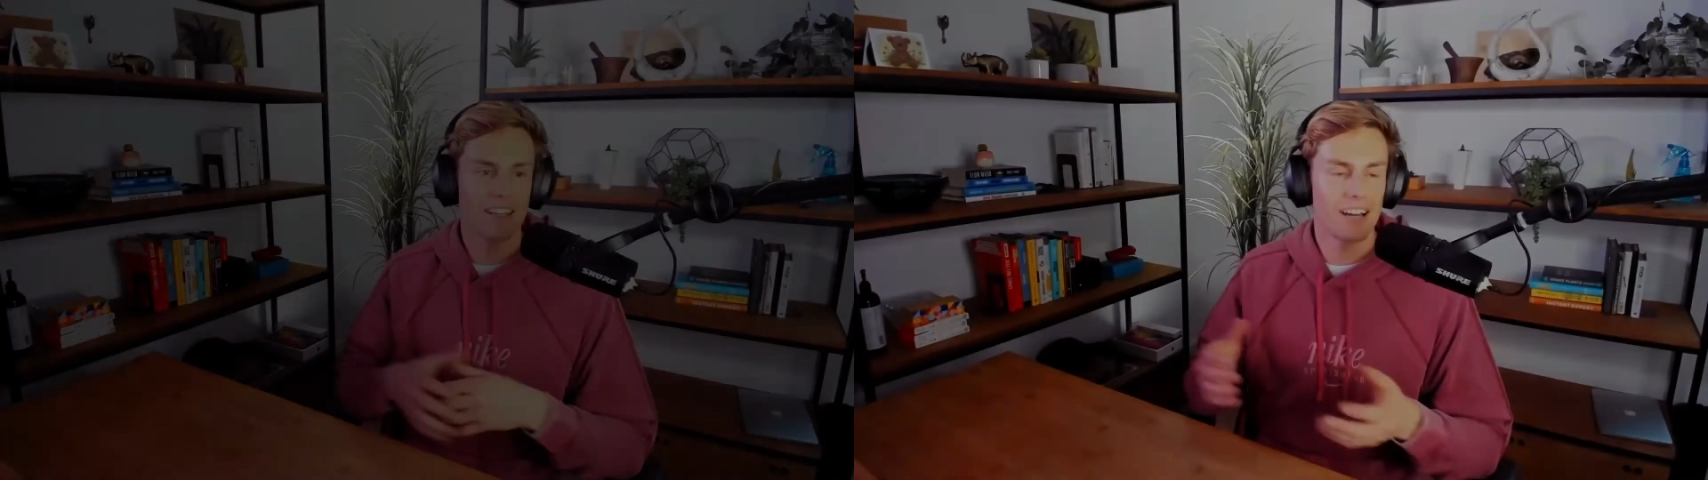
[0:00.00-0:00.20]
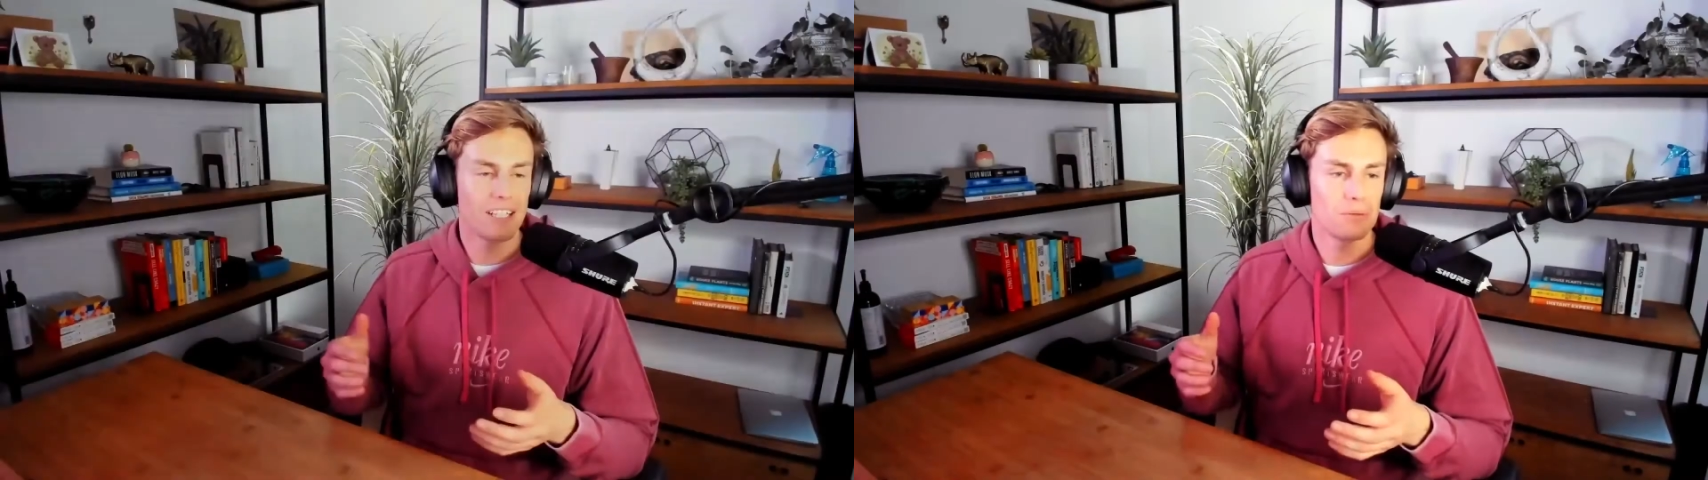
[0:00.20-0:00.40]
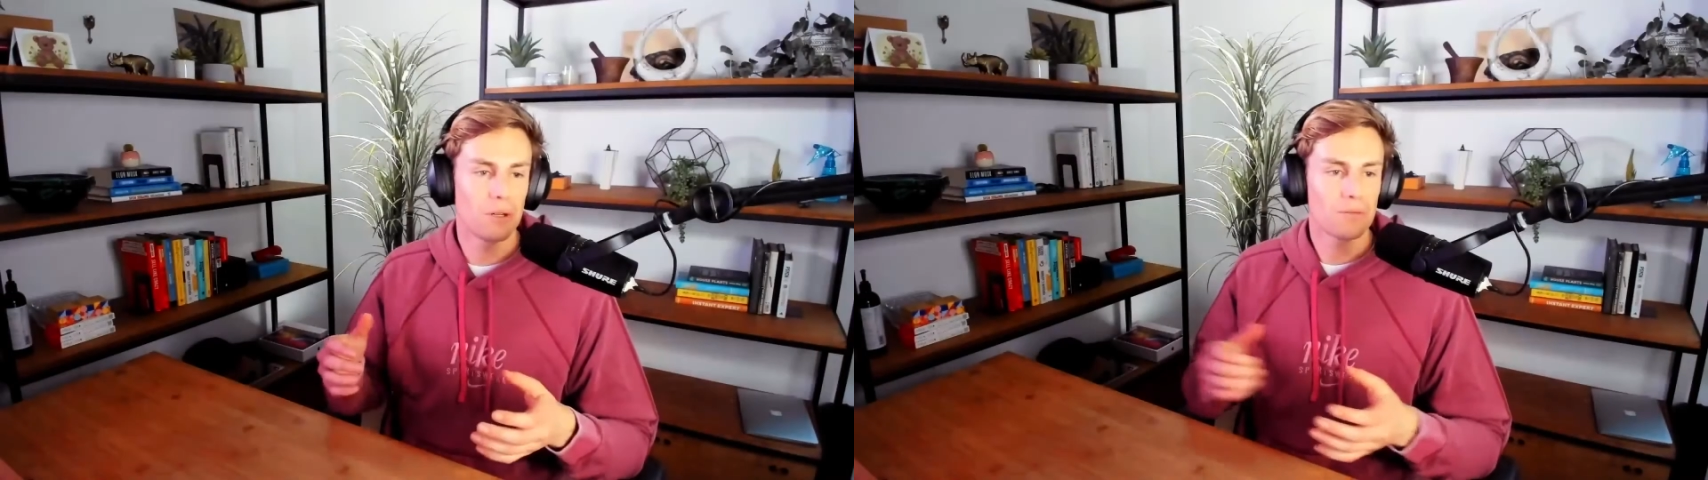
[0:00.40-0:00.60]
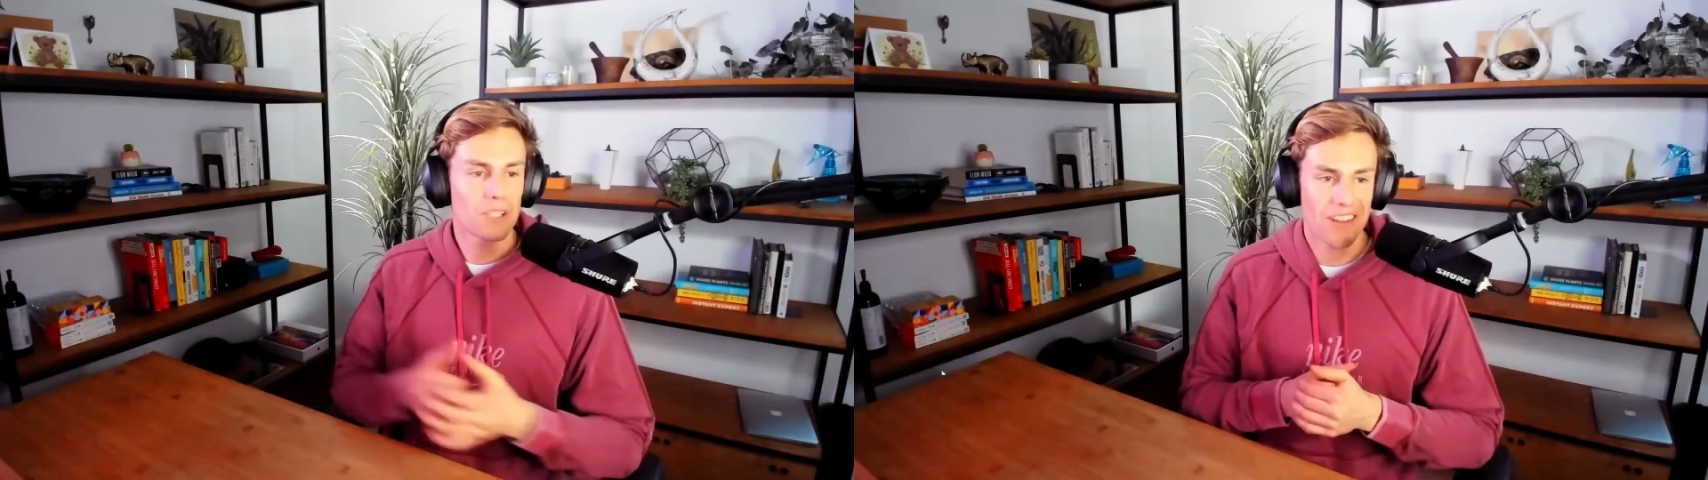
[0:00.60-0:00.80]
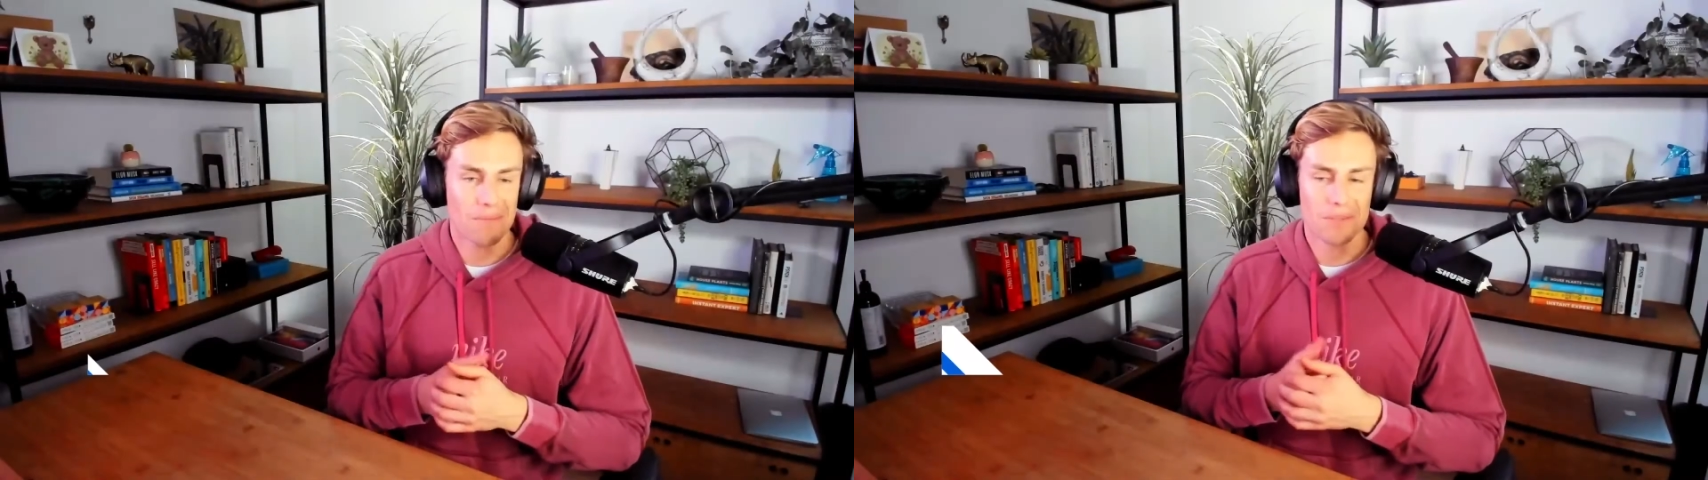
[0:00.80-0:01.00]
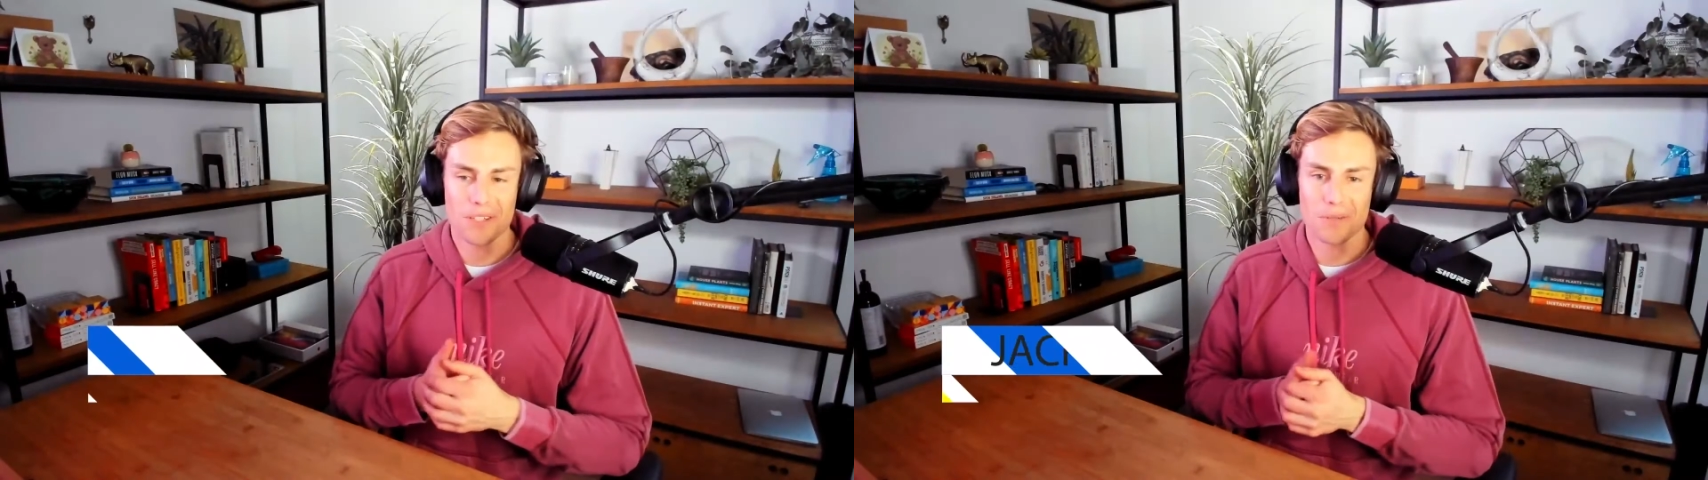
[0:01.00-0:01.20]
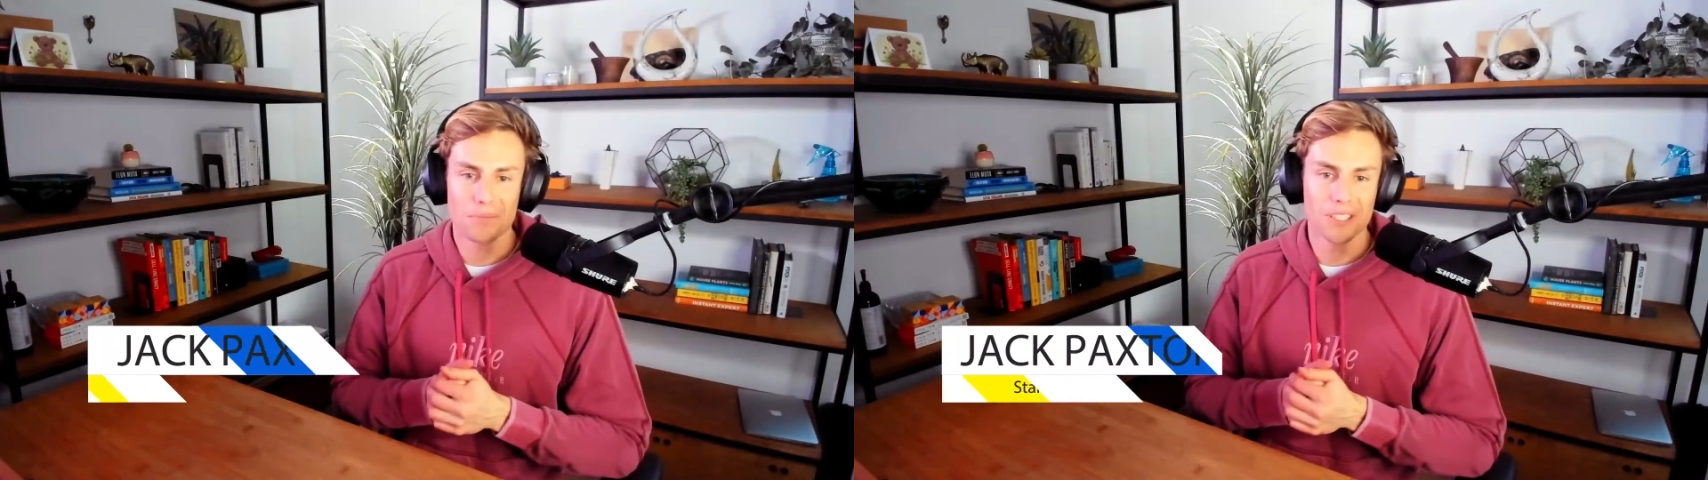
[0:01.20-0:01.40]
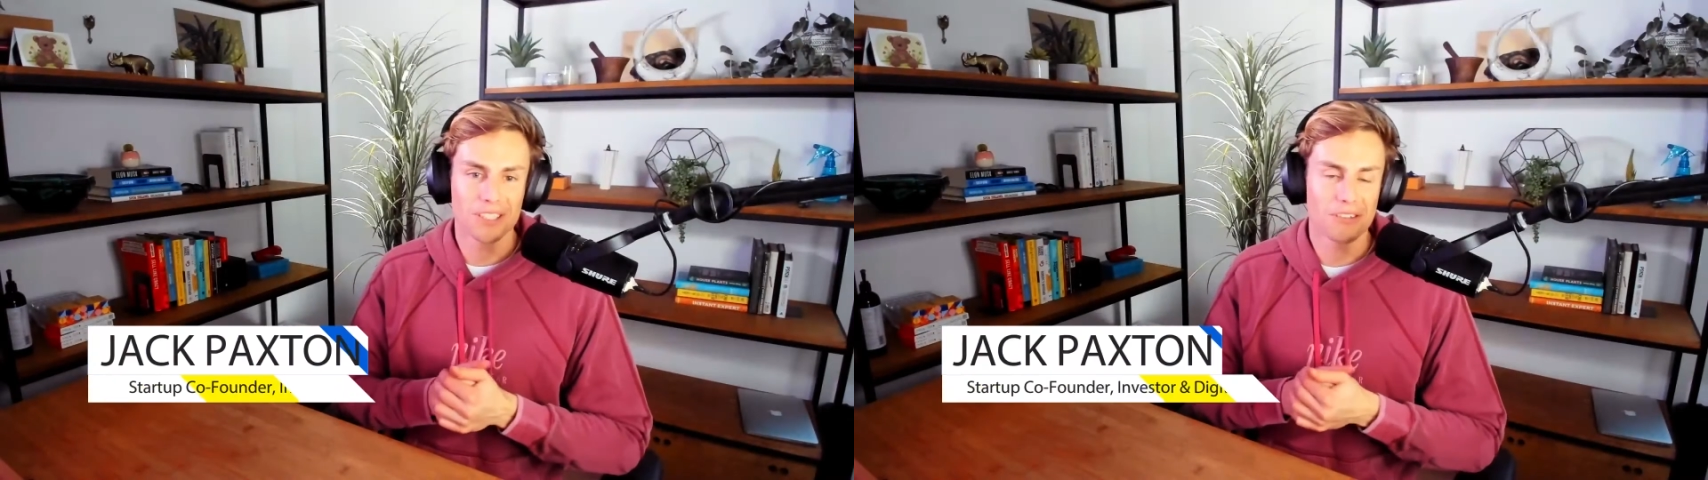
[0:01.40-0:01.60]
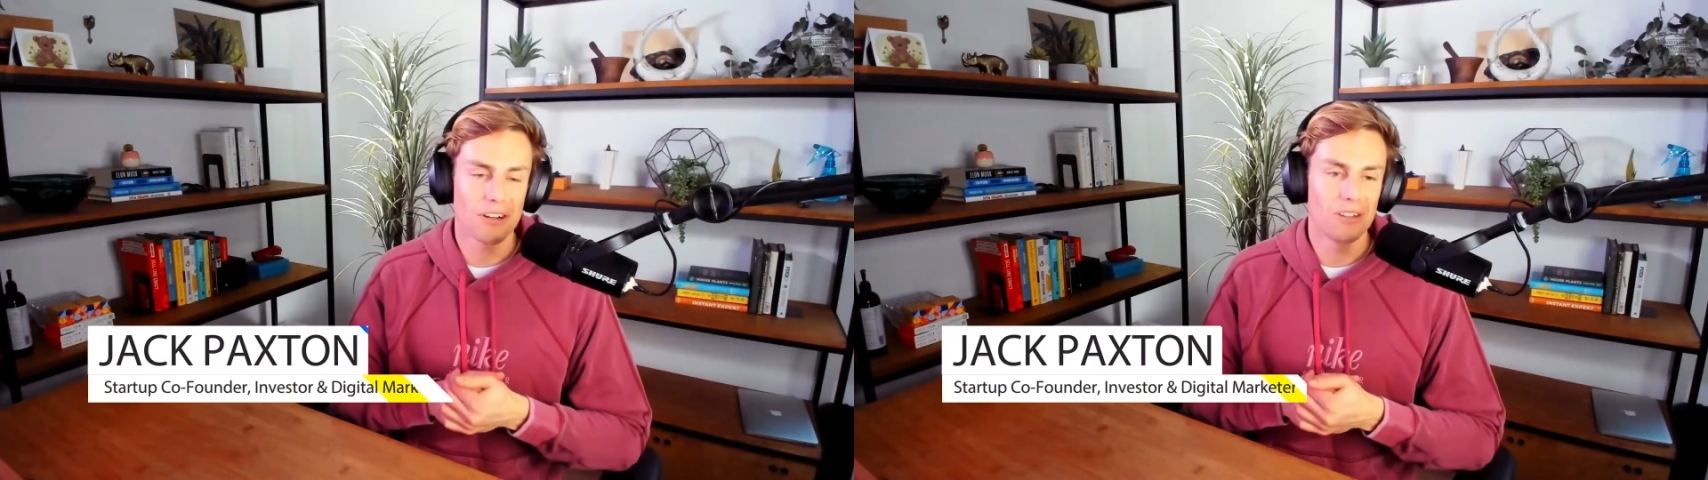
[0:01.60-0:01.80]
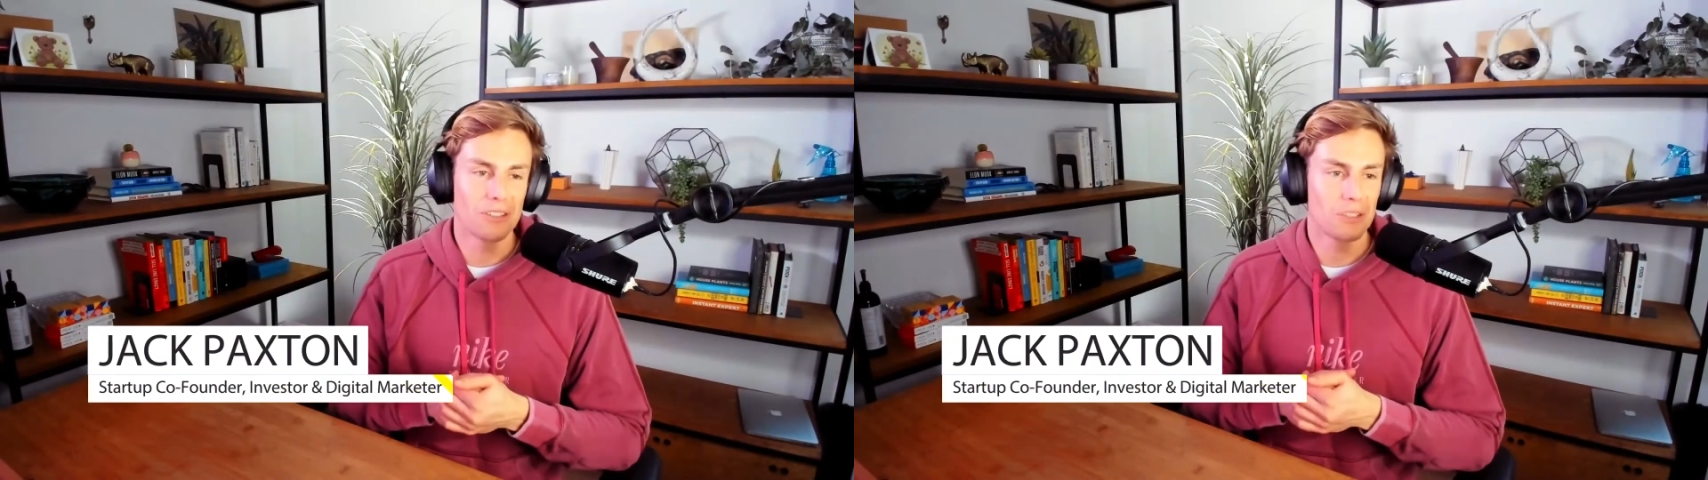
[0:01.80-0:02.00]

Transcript: Hey guys, welcome to another episode of Blitz Growth.